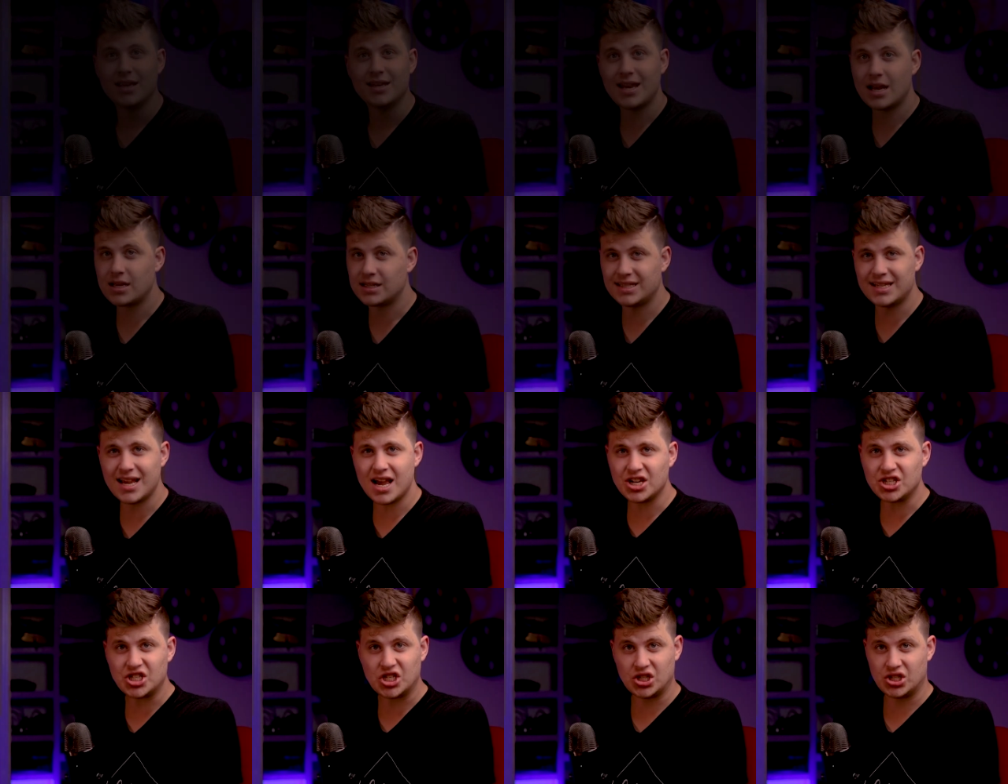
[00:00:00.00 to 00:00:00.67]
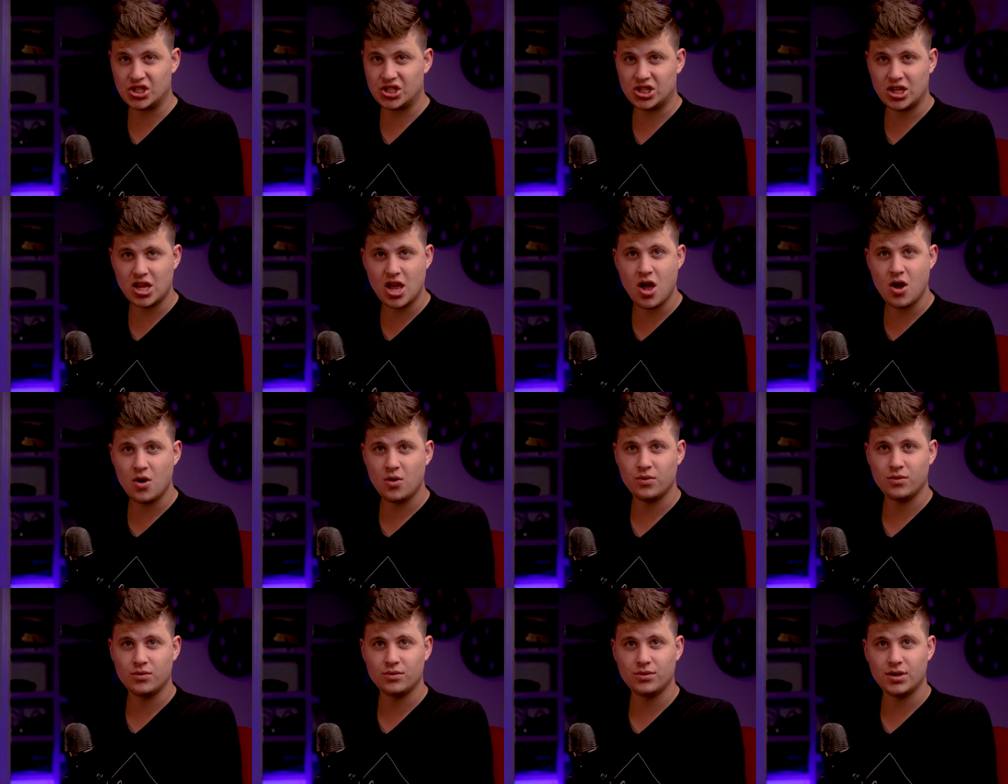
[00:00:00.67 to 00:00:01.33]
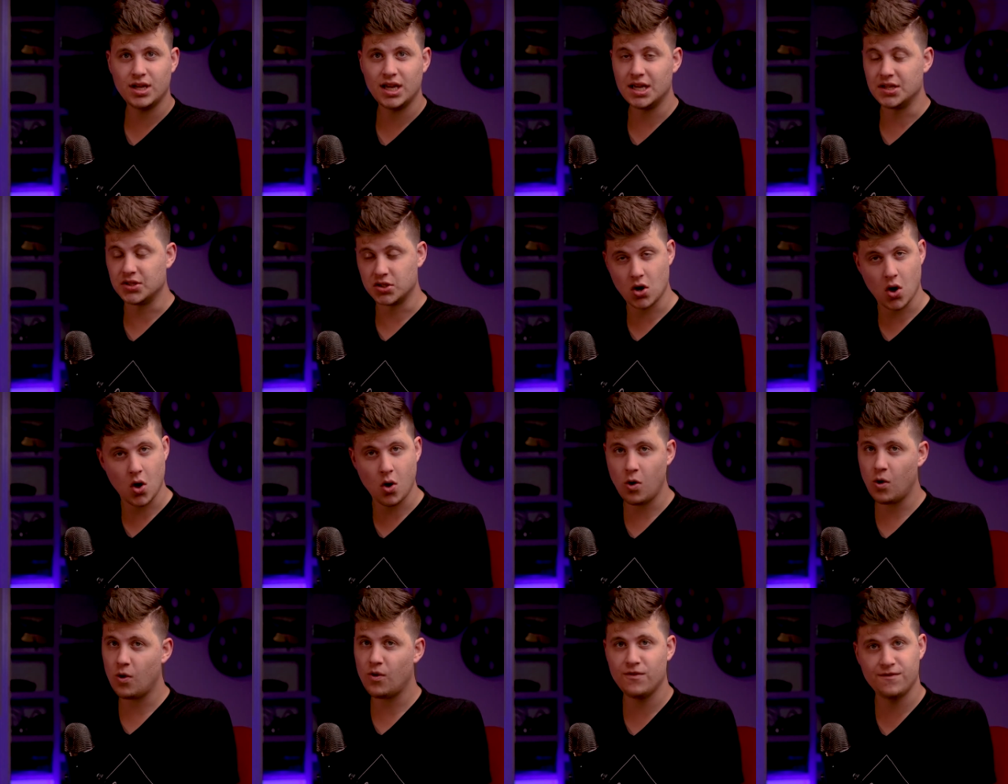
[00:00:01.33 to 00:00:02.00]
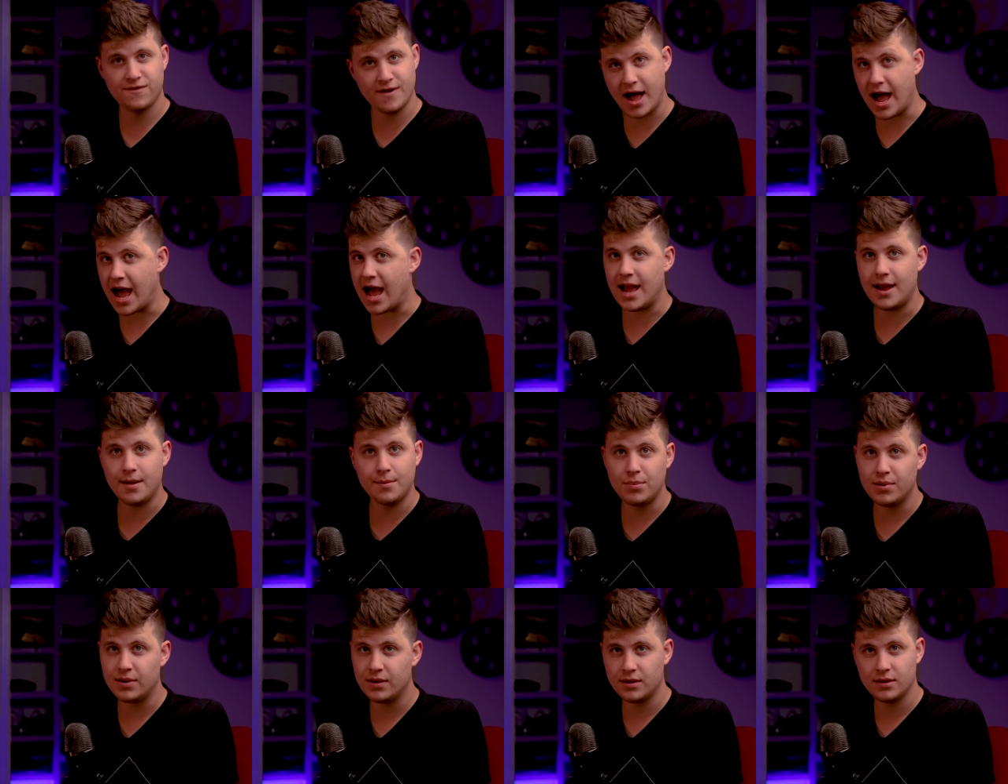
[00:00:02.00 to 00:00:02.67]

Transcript: Now Sasha Sloan is a whole vibe.